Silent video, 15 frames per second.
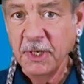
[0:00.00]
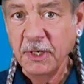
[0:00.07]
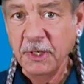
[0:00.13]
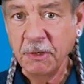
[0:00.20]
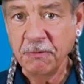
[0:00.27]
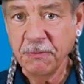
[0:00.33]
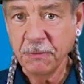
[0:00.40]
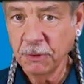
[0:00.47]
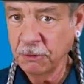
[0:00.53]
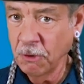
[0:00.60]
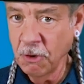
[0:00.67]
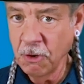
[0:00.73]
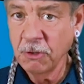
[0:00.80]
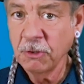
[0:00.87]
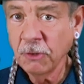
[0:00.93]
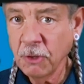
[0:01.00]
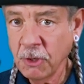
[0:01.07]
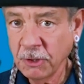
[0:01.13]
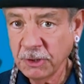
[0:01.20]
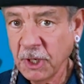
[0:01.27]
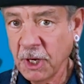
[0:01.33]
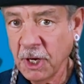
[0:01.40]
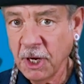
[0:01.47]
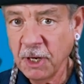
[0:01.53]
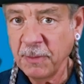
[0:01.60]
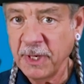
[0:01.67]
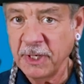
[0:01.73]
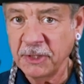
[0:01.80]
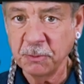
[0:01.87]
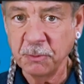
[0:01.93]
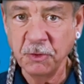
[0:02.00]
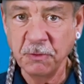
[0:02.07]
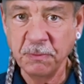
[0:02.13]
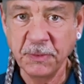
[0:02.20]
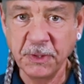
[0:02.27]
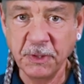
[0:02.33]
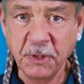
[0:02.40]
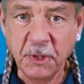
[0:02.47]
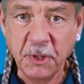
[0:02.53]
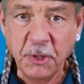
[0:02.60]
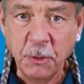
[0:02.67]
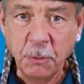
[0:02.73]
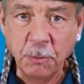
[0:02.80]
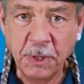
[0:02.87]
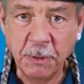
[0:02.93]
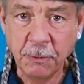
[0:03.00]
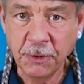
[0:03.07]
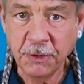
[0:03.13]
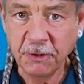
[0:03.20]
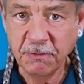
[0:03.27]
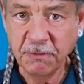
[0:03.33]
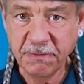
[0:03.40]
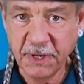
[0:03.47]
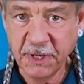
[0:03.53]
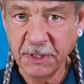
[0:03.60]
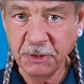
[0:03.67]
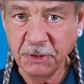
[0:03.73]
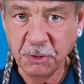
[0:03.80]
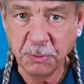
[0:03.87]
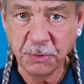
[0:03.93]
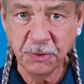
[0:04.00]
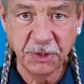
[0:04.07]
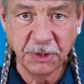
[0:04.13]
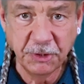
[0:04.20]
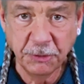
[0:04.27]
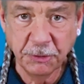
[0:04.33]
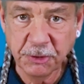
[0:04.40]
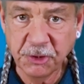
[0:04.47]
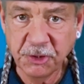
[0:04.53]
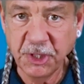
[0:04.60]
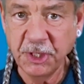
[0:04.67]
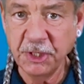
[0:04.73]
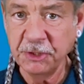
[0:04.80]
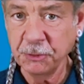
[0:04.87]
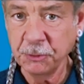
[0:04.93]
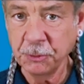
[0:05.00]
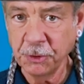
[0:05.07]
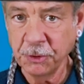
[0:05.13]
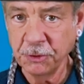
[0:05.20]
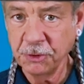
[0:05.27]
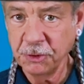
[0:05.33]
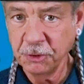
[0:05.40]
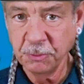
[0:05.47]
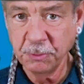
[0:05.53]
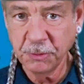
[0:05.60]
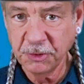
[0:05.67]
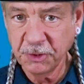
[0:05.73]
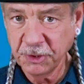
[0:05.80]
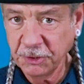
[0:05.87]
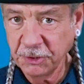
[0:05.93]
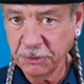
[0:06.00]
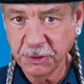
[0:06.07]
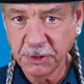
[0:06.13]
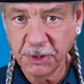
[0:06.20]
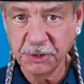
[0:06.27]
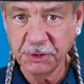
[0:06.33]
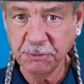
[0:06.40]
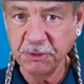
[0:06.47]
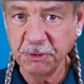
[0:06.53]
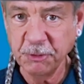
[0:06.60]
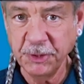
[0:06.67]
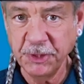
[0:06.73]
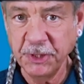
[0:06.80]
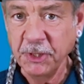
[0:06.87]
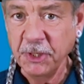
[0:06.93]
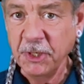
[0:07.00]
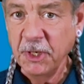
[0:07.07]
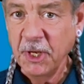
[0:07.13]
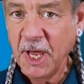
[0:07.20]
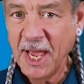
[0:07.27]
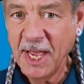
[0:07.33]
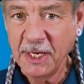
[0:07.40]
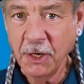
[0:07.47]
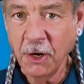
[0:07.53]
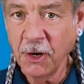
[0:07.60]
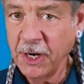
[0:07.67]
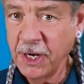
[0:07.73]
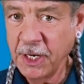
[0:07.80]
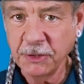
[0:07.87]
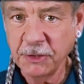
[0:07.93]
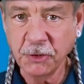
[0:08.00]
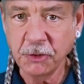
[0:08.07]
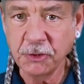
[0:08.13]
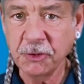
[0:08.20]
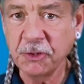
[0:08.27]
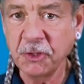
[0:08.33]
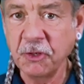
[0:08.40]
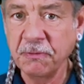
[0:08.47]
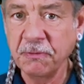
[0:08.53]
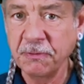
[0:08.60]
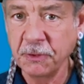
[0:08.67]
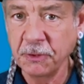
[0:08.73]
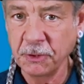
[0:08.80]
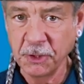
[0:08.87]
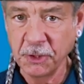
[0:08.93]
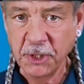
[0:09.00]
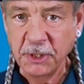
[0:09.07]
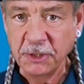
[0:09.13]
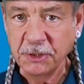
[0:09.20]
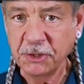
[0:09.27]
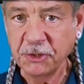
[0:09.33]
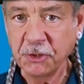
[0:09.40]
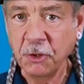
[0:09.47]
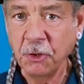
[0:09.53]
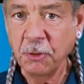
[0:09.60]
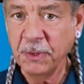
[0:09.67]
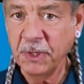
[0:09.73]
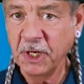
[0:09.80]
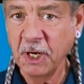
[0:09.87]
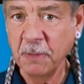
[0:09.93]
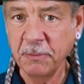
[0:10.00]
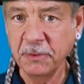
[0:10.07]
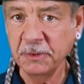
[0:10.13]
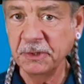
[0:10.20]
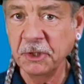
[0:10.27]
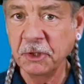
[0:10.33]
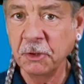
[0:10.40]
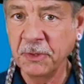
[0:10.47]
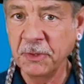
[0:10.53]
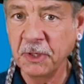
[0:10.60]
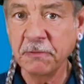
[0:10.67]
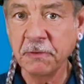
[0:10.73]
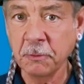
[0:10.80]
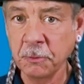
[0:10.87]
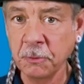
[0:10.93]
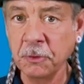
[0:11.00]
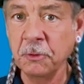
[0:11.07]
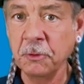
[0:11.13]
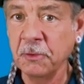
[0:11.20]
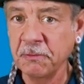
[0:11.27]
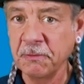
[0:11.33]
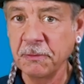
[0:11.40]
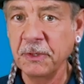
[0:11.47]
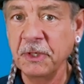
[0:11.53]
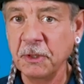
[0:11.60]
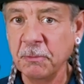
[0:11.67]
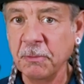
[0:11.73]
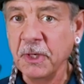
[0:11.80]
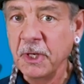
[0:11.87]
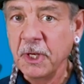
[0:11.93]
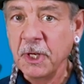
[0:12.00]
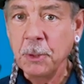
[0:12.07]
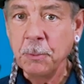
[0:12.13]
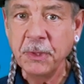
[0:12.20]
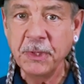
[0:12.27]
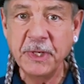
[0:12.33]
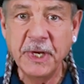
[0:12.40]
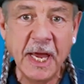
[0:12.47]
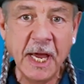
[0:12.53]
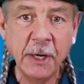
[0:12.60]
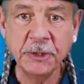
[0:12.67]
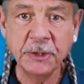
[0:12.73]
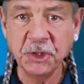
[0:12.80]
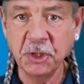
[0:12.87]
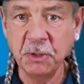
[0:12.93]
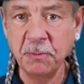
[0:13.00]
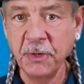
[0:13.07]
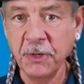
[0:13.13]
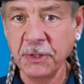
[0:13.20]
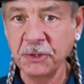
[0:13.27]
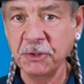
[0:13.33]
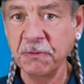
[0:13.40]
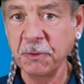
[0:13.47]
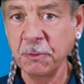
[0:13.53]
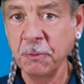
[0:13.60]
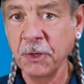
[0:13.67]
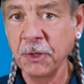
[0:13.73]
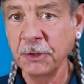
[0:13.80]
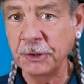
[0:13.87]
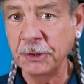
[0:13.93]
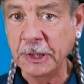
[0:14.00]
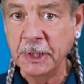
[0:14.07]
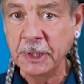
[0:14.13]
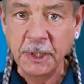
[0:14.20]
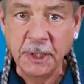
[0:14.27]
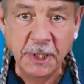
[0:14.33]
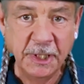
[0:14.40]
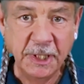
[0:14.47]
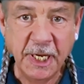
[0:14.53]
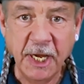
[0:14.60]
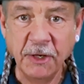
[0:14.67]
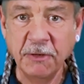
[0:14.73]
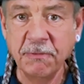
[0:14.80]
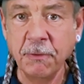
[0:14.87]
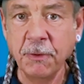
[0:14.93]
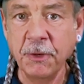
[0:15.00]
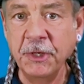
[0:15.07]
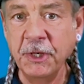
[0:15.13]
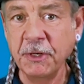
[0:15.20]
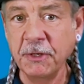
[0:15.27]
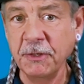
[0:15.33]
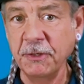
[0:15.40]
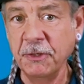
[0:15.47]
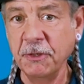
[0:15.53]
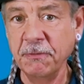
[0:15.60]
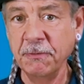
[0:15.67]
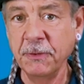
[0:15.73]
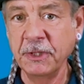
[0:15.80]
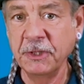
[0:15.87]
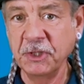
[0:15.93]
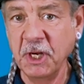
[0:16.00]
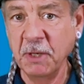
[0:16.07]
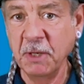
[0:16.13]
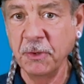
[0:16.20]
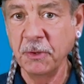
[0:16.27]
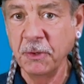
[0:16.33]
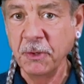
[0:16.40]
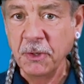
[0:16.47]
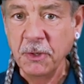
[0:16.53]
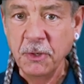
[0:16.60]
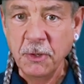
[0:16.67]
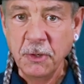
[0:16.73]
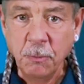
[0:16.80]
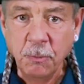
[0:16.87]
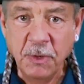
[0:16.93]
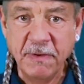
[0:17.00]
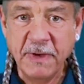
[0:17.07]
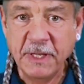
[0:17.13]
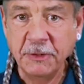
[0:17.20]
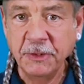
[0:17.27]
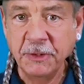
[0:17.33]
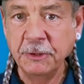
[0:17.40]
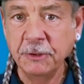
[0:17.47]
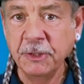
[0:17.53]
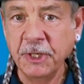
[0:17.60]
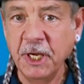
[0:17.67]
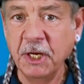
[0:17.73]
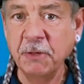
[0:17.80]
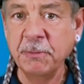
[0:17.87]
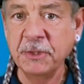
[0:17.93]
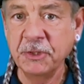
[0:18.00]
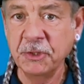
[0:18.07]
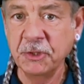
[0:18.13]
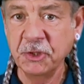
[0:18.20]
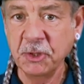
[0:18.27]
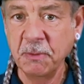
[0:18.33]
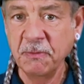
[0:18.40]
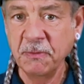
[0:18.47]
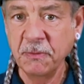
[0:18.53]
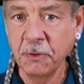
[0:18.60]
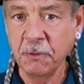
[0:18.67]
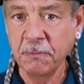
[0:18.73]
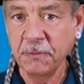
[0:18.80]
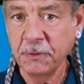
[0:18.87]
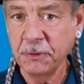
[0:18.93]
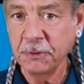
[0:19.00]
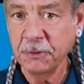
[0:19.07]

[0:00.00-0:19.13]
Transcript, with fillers: You know, for a long, long time as a movement, we were confined to particular states or to particular countries. We had our hands so full, just opening up a little bit of a room of freedom. But now in some parts of the world, in California, you know, for example, we've had legal cannabis in some form for